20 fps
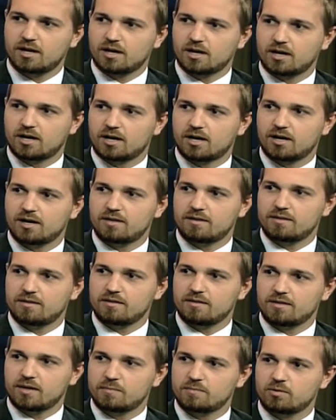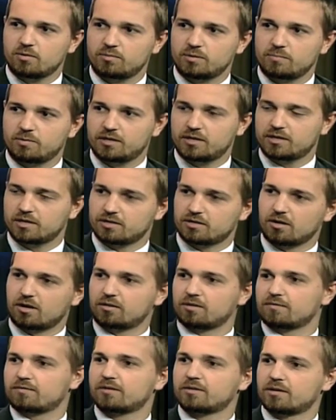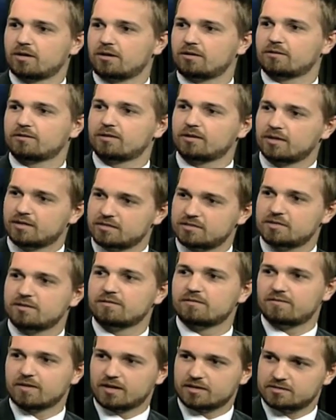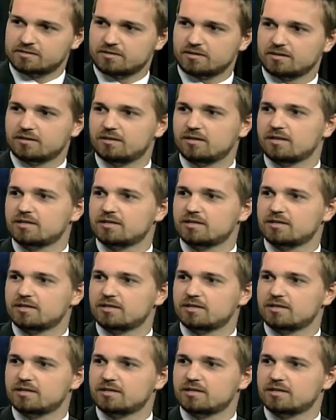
they've only put in a dollar for dollar, and it's an invested.